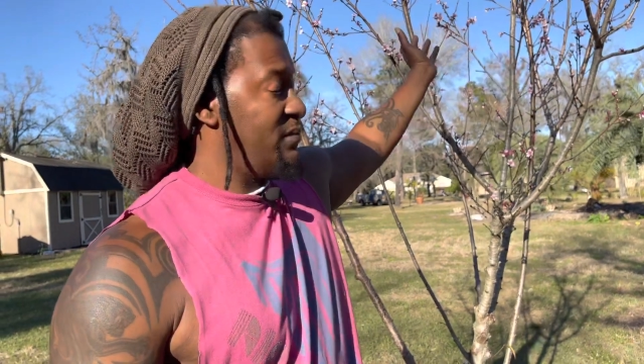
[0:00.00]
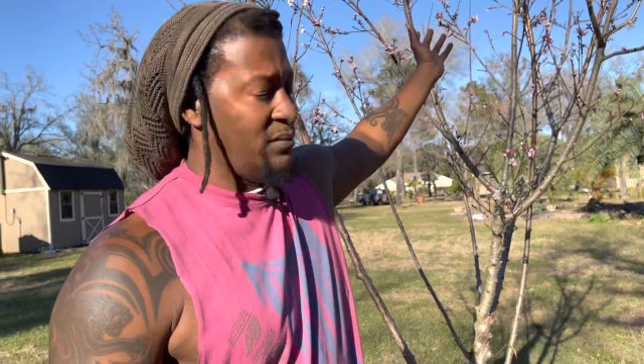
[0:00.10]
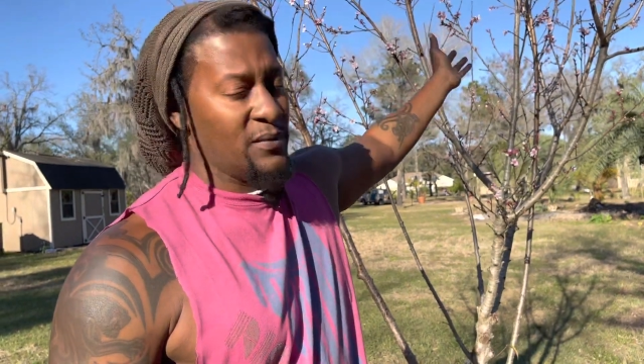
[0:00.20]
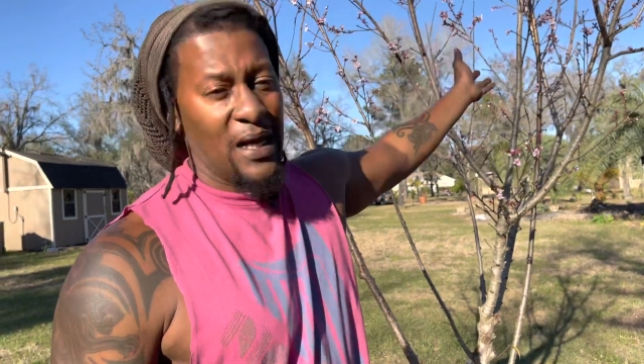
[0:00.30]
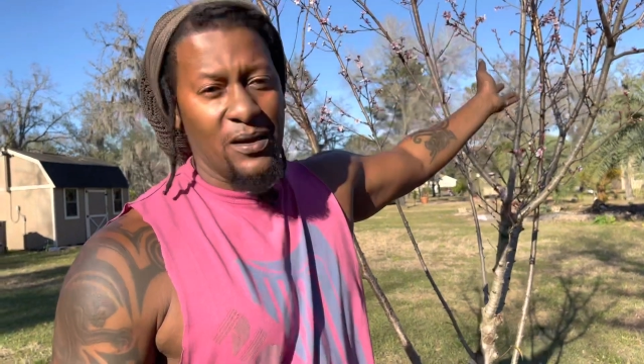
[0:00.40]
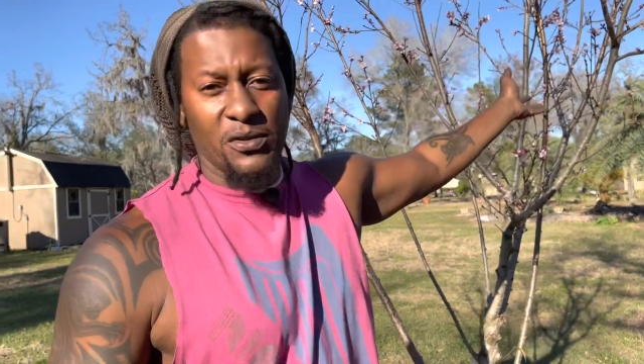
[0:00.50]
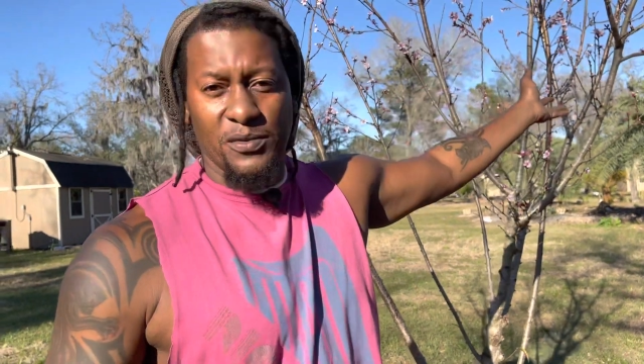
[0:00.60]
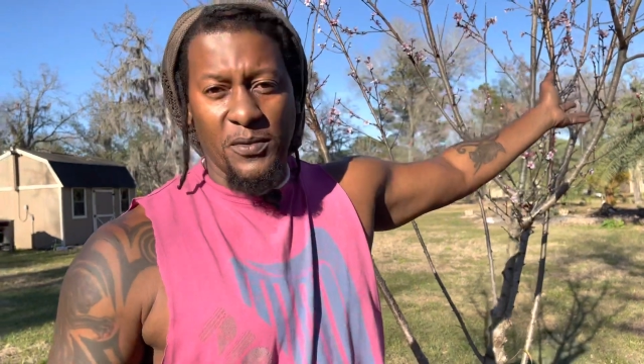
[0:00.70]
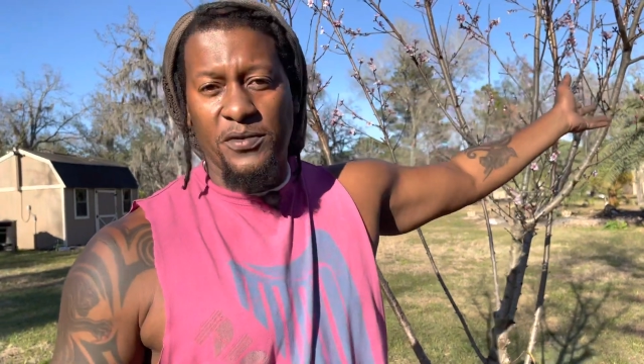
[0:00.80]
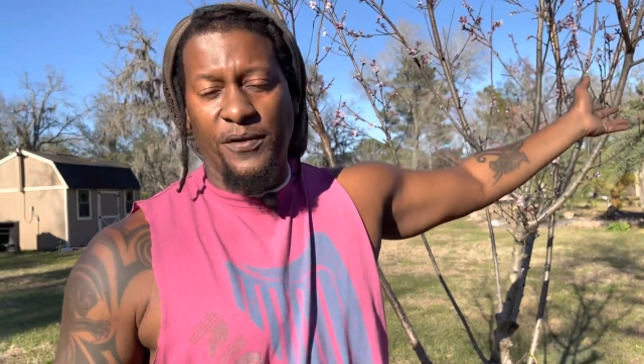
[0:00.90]
I'll lose
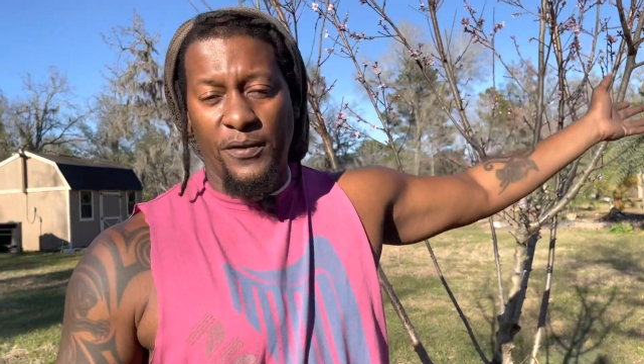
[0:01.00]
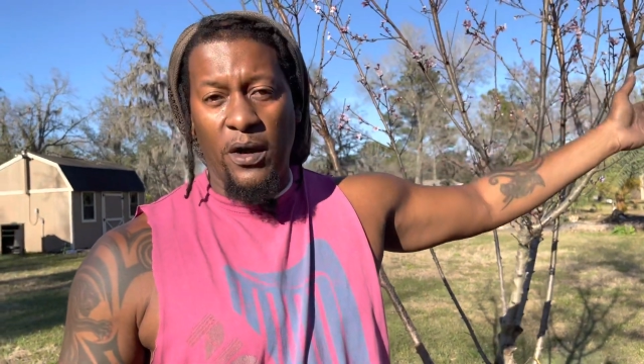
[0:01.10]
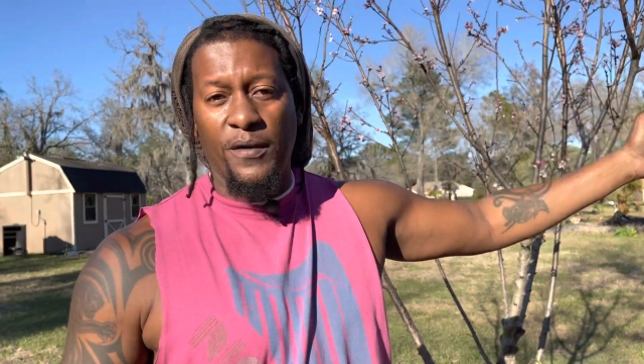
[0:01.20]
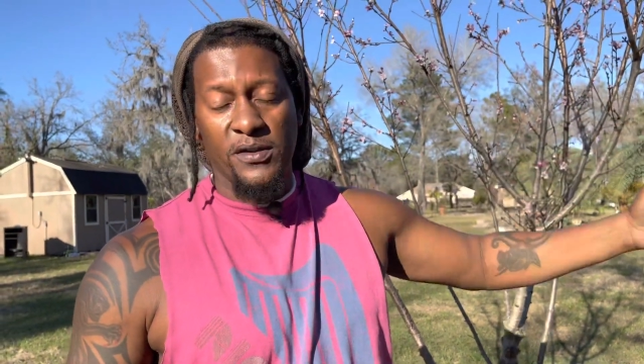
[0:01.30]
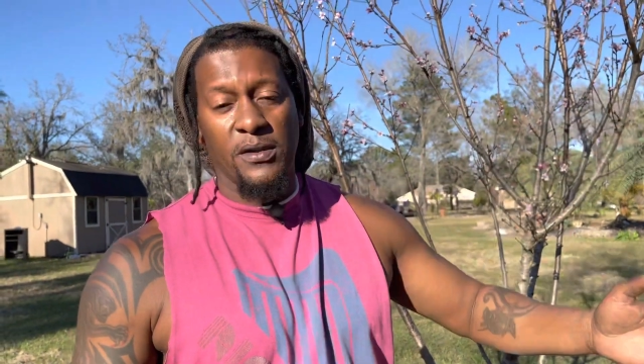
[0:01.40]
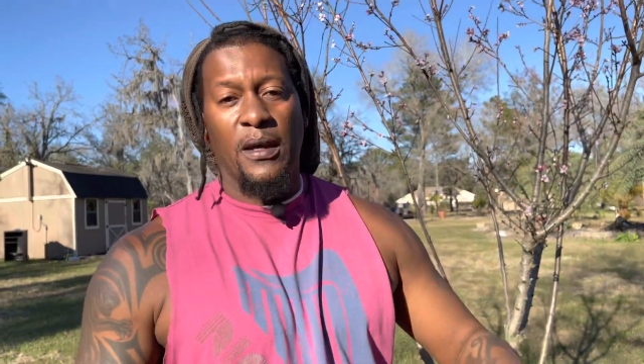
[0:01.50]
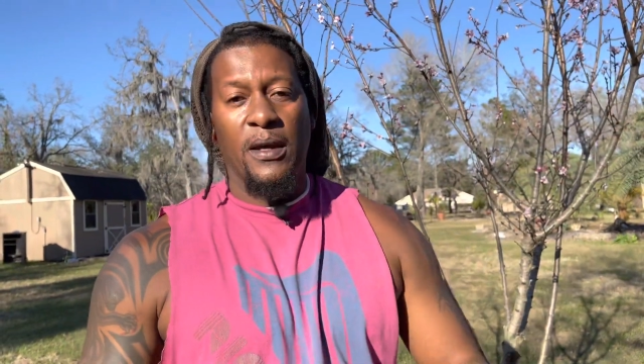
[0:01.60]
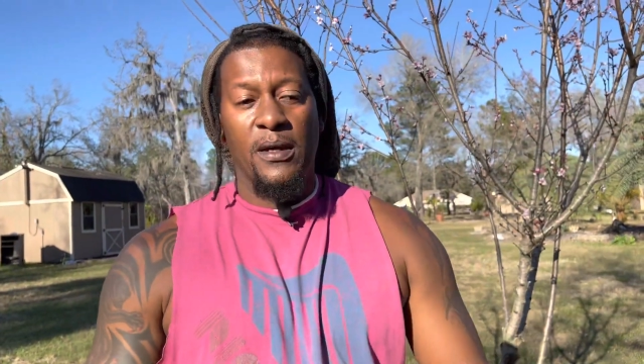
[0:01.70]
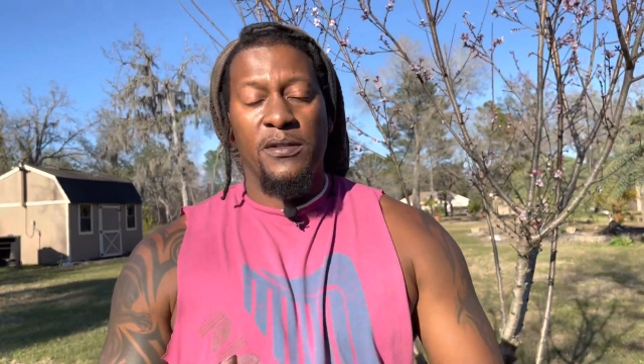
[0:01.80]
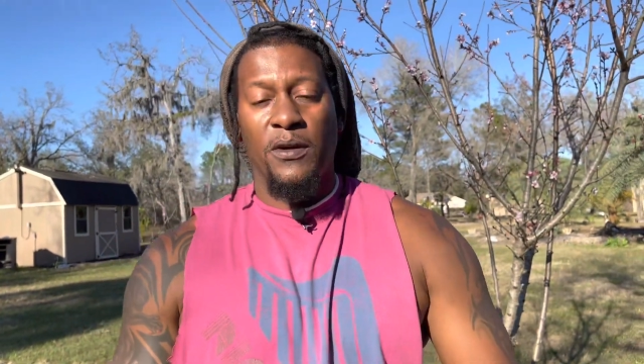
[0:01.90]
most of the harvest.
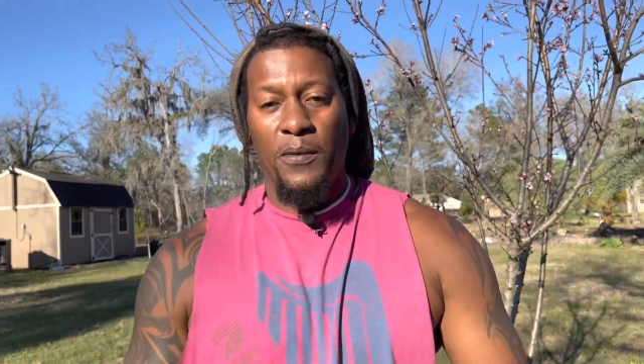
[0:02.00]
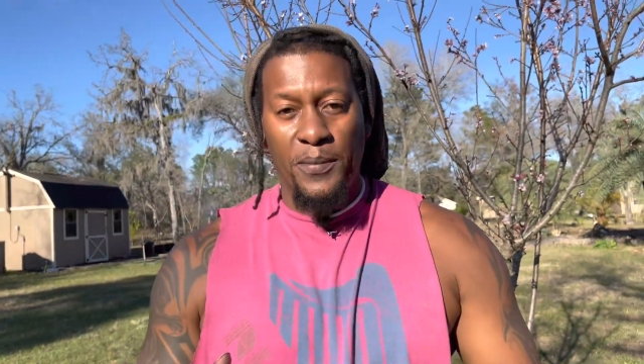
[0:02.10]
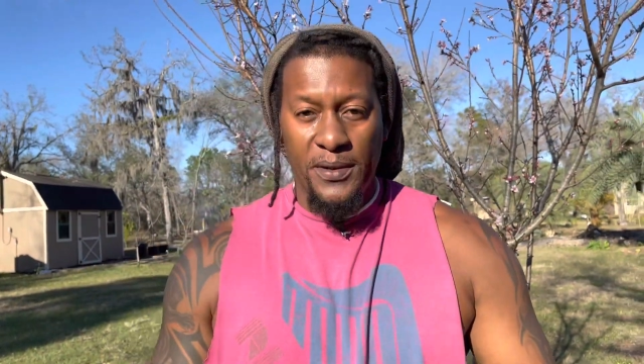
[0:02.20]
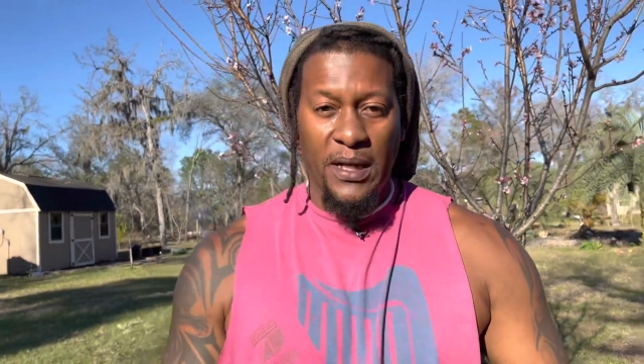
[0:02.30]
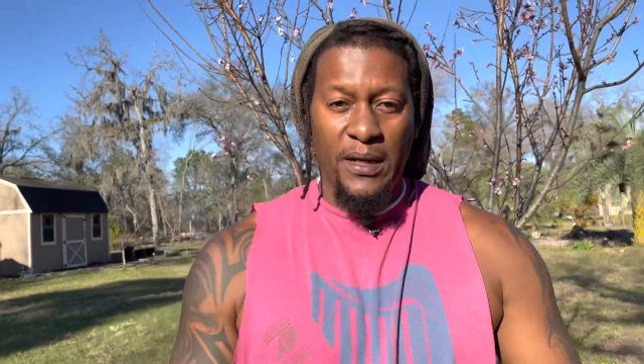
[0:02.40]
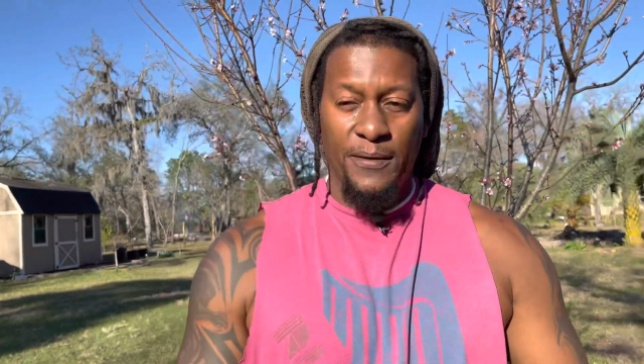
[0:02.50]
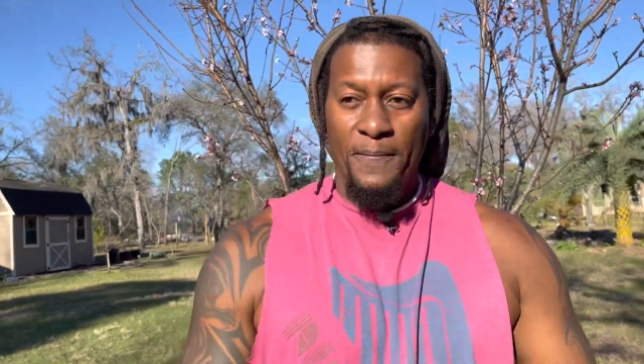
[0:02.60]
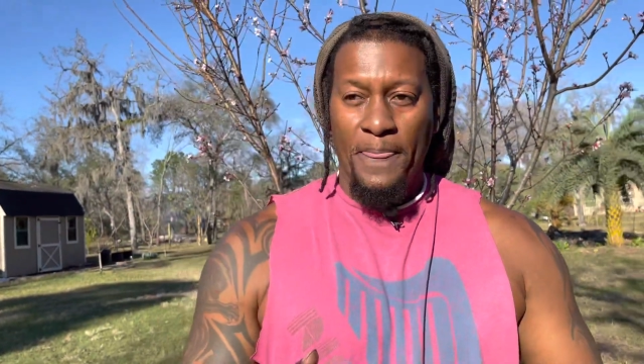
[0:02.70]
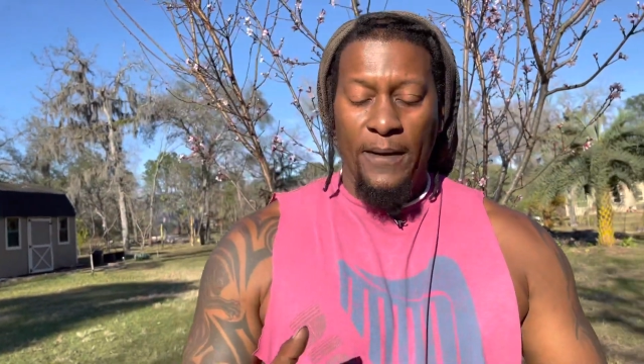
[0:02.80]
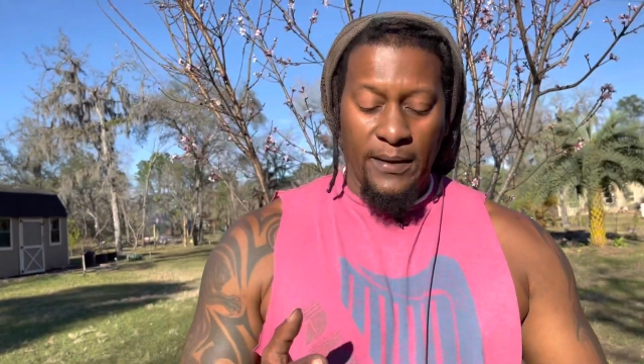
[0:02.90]
So pretend
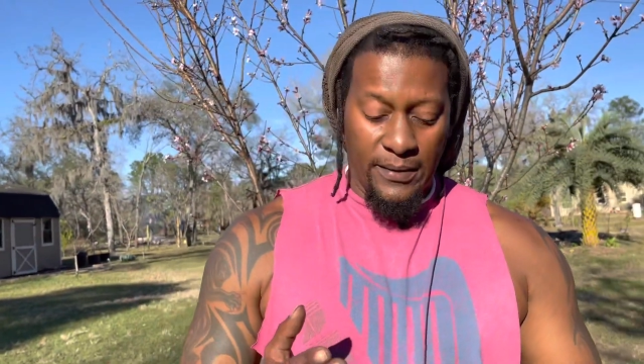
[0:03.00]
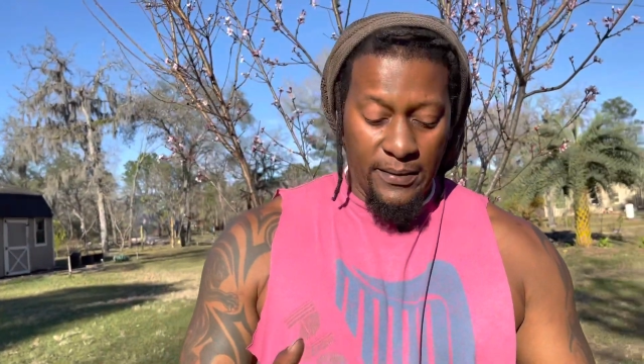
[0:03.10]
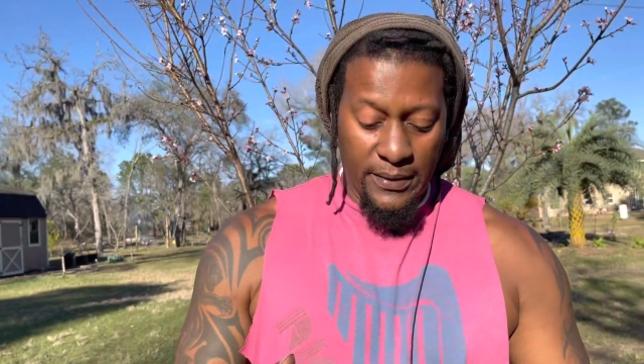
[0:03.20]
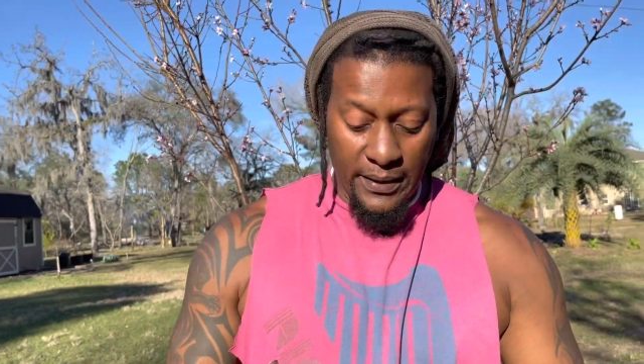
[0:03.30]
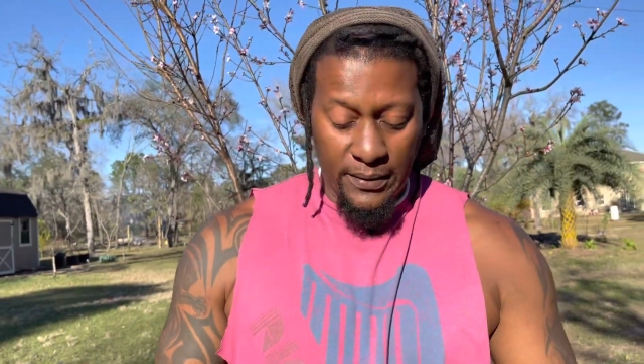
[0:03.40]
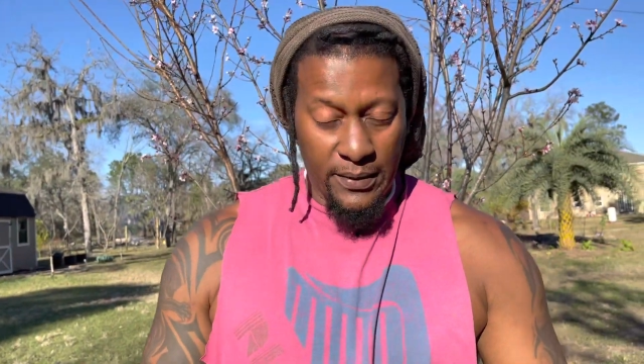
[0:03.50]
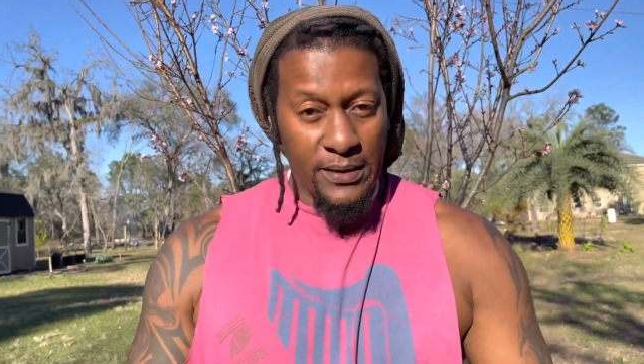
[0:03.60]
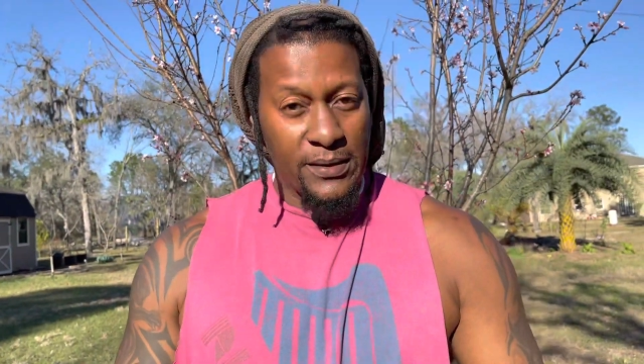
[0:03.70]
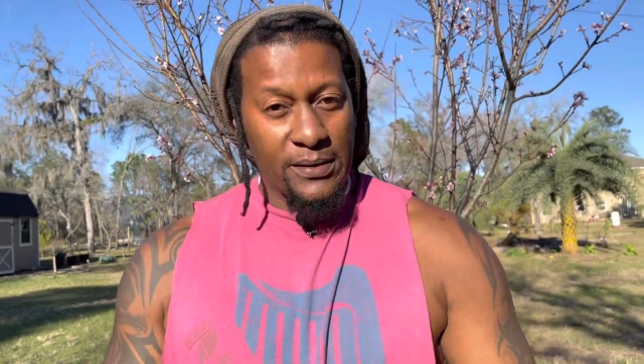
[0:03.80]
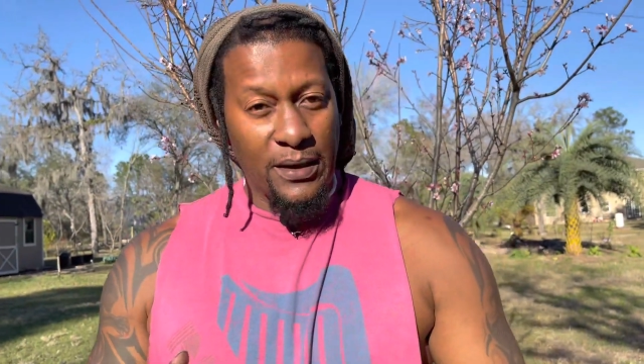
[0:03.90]
that this
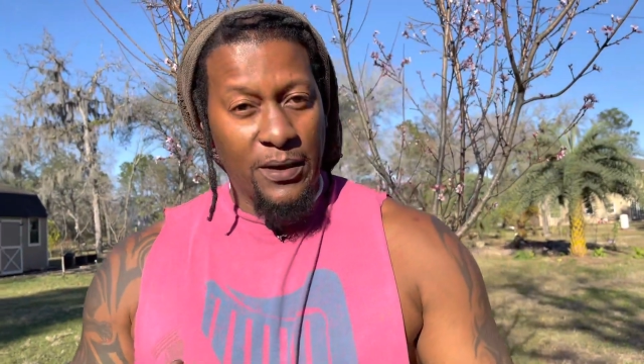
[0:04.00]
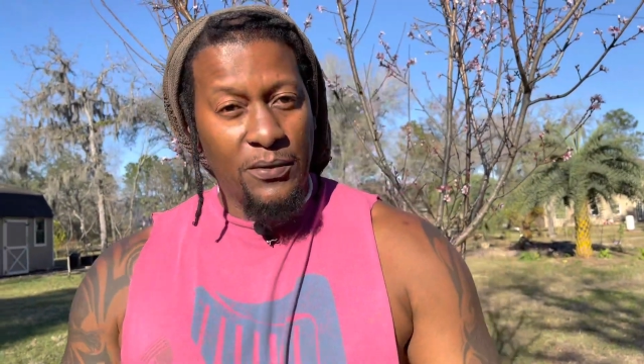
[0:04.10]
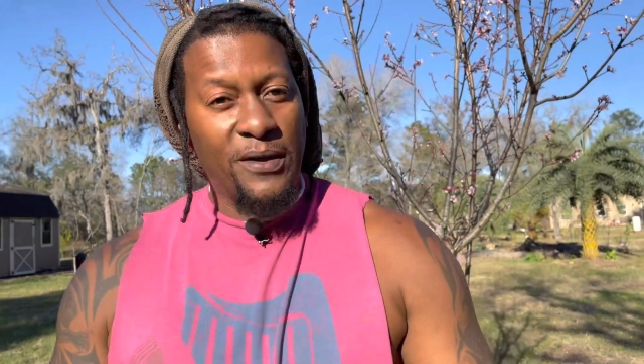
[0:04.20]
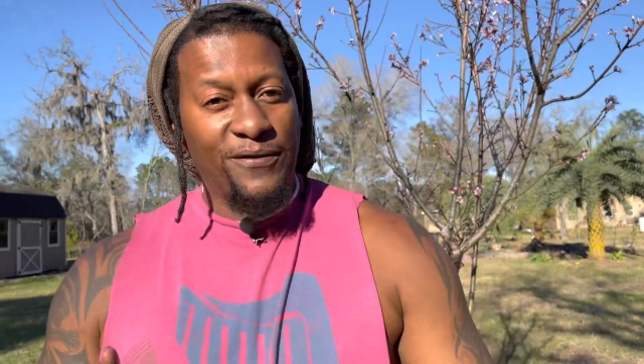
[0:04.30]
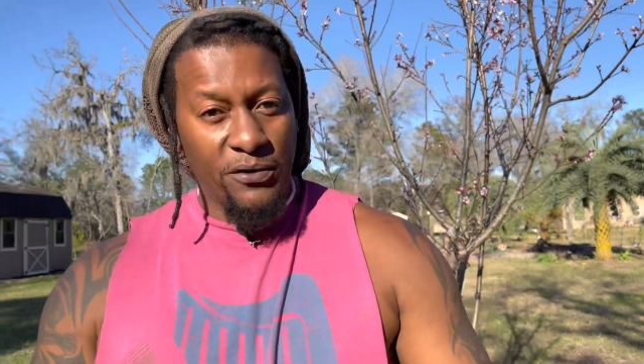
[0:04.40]
is the only fruit